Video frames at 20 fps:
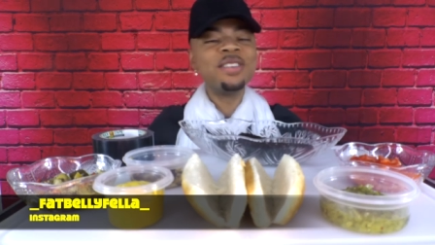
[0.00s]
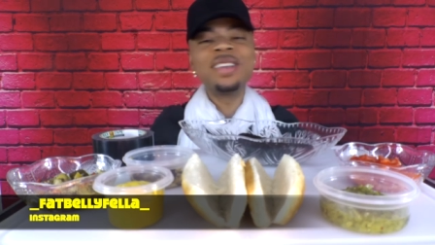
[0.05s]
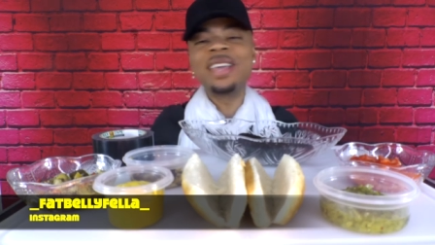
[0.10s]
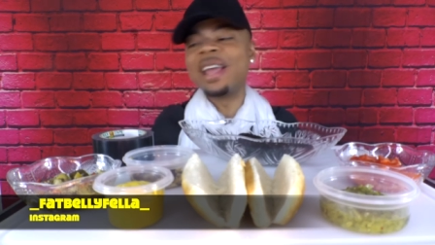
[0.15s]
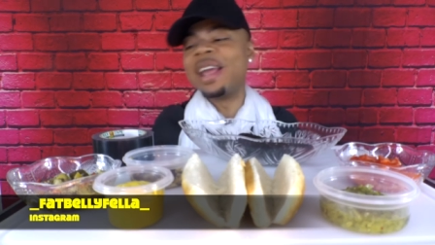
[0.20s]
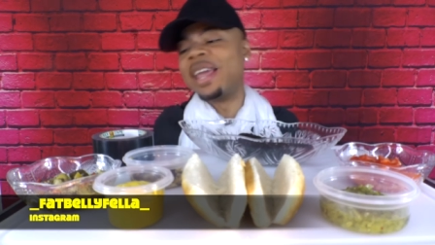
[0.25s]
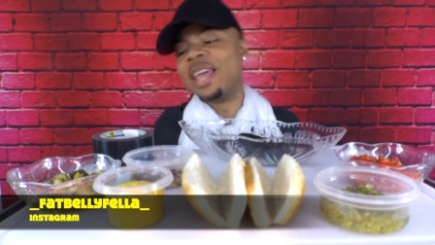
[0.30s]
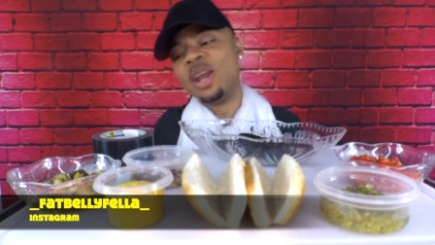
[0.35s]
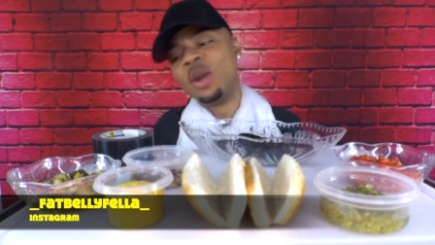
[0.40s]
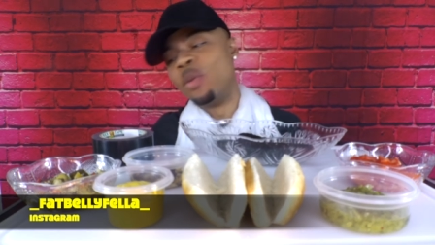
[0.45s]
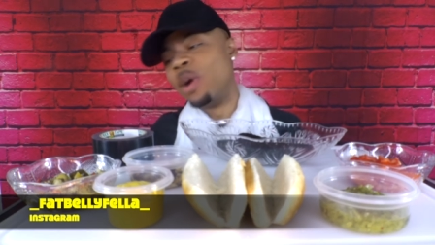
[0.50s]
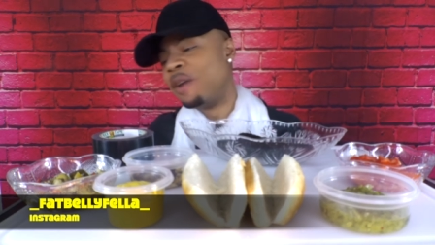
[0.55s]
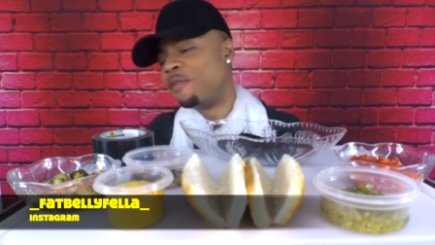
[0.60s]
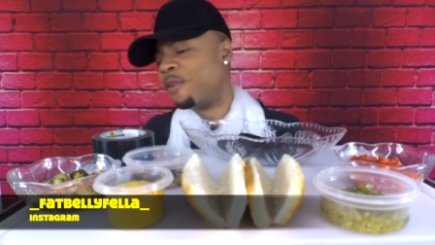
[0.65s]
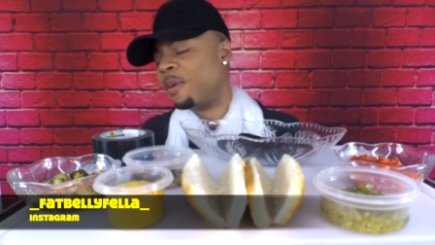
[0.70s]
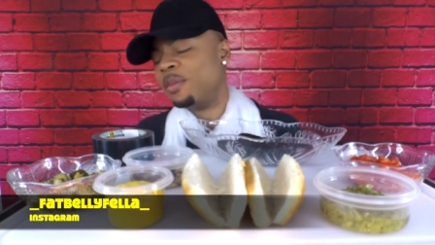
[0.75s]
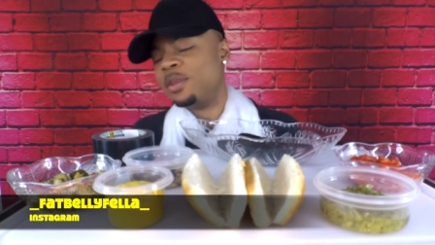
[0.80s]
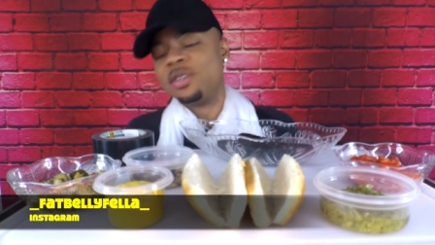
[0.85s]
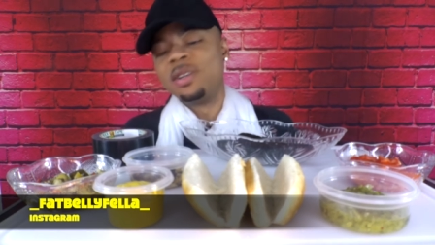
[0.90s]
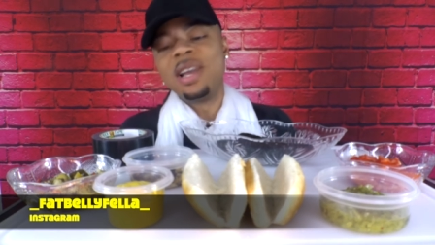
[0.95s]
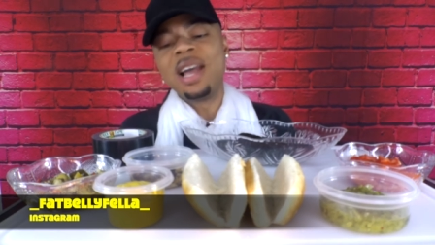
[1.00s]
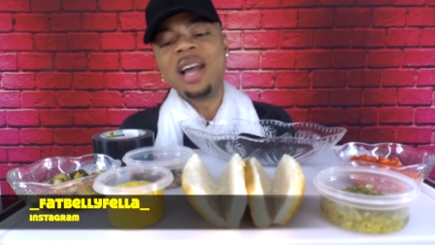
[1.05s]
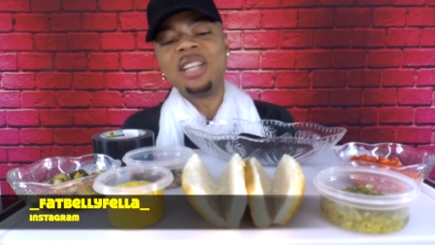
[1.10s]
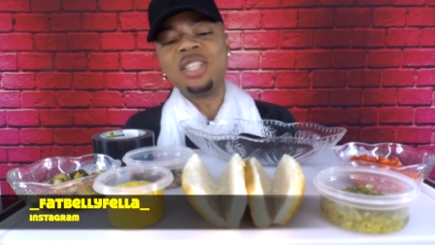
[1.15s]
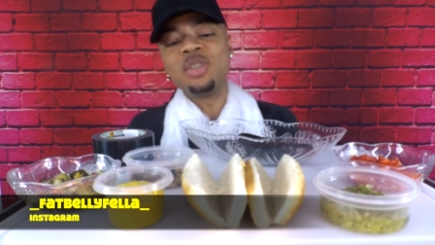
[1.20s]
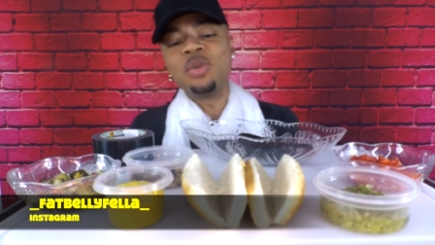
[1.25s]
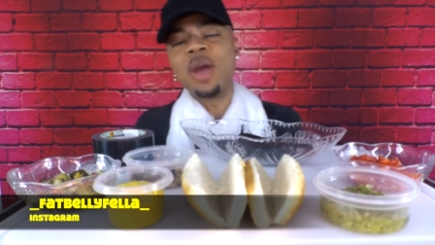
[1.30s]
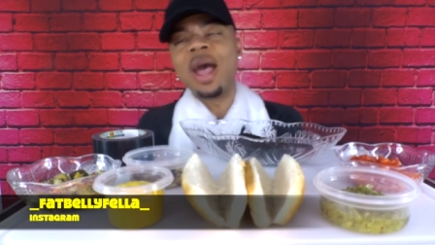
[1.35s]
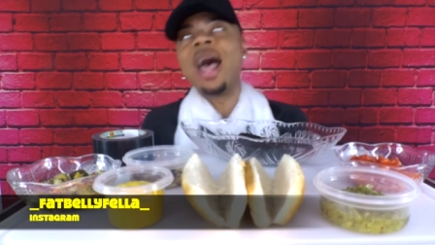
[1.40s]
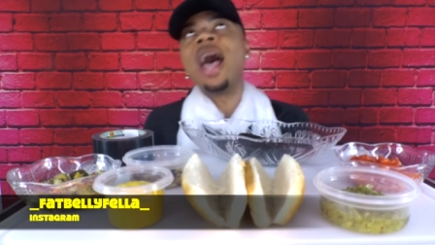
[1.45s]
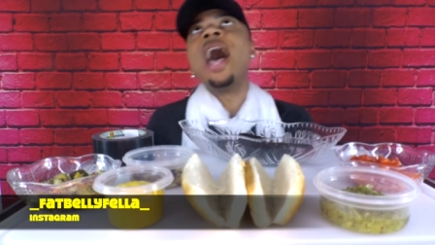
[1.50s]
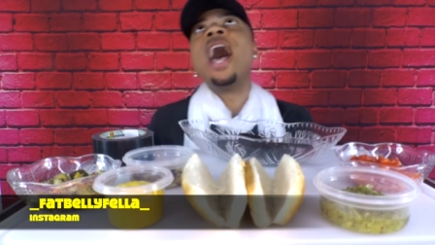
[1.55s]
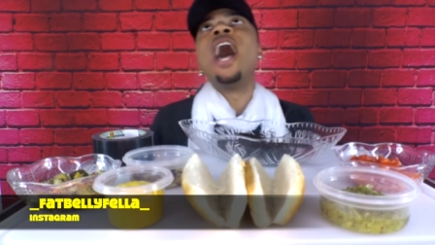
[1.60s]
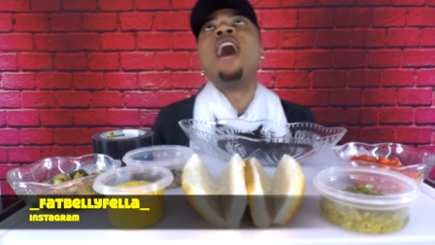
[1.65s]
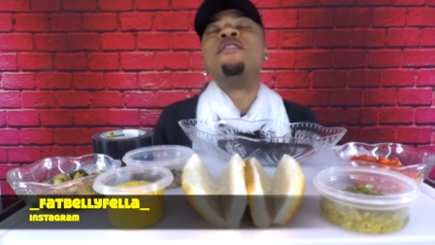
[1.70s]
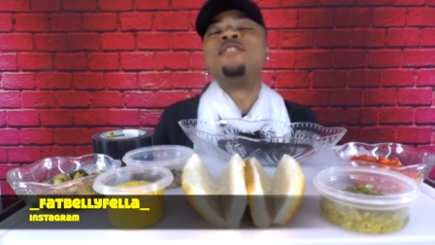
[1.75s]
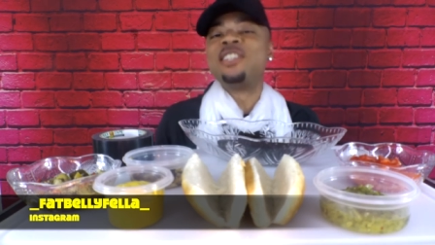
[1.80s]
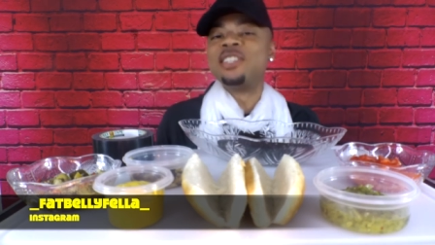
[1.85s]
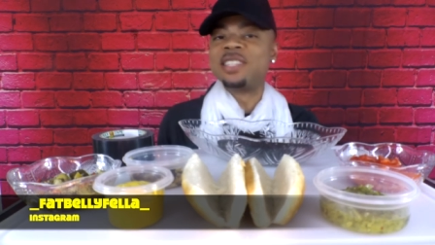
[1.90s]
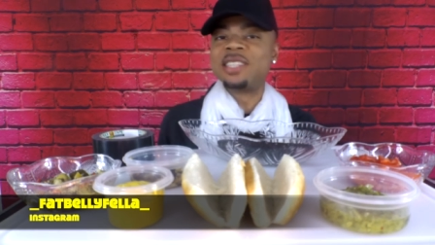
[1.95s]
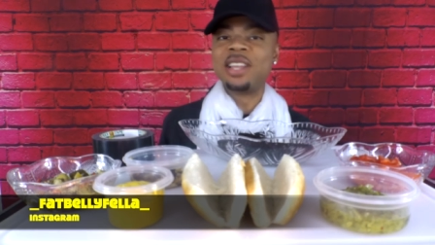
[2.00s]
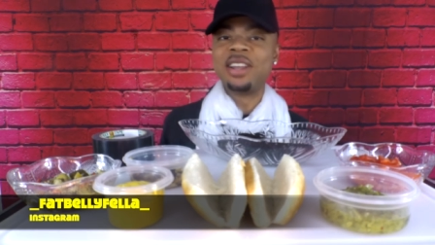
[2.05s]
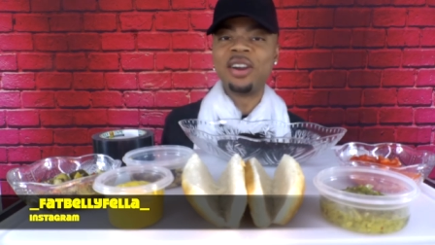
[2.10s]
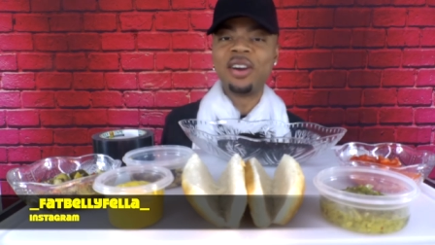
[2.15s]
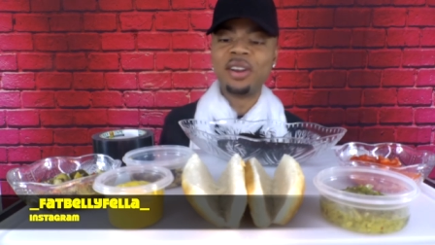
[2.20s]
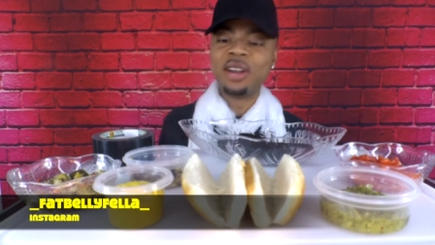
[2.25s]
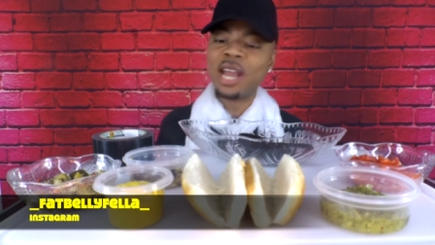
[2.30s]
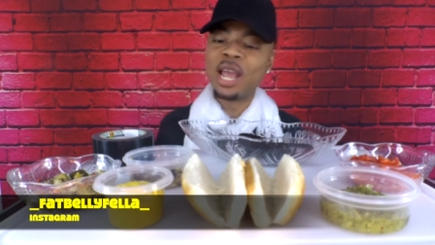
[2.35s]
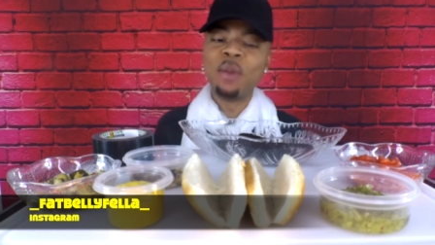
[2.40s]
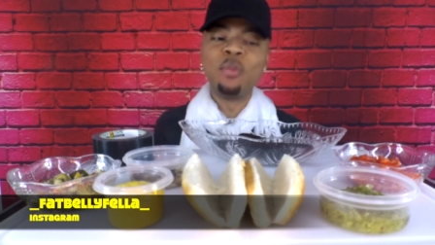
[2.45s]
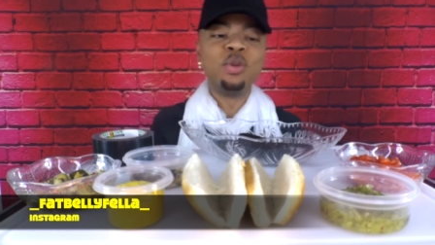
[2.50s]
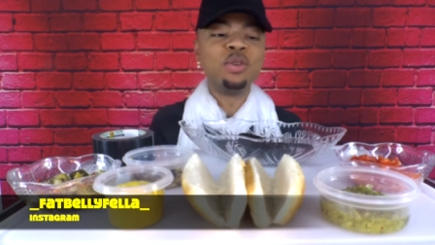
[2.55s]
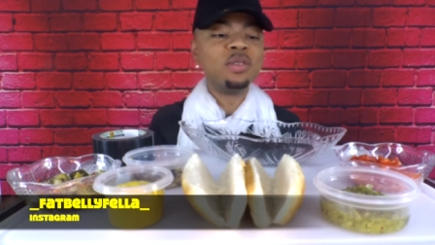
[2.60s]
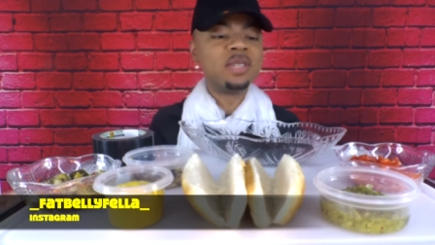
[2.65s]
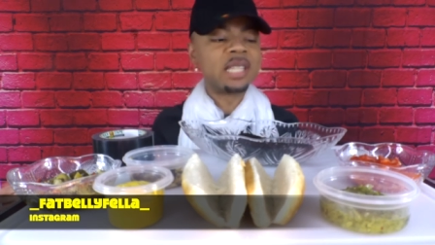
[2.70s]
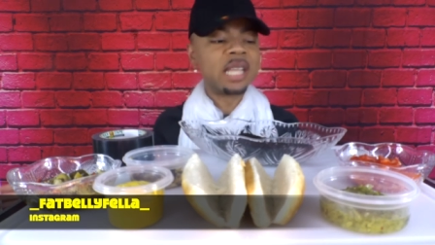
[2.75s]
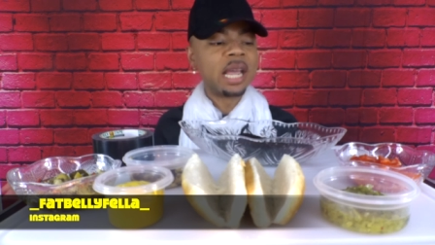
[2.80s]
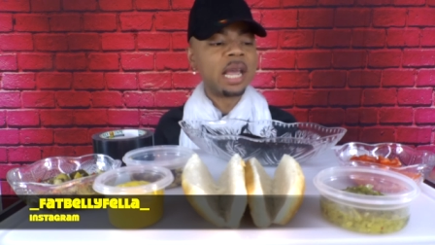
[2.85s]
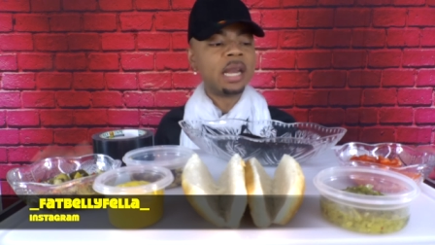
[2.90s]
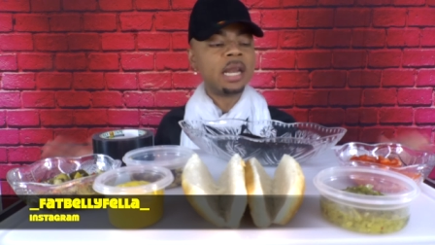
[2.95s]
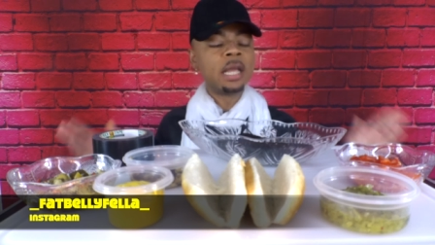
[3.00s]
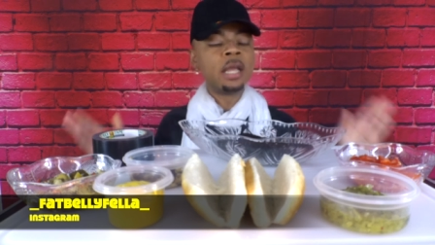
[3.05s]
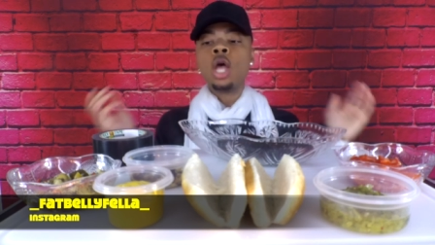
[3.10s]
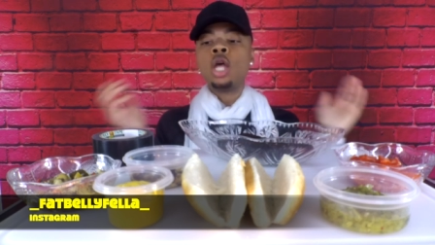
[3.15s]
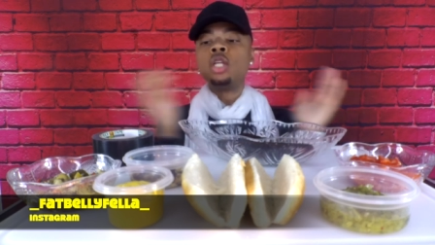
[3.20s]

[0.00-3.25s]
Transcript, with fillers: You can't get away from it, you guys. You have to sing her name when you're saying it.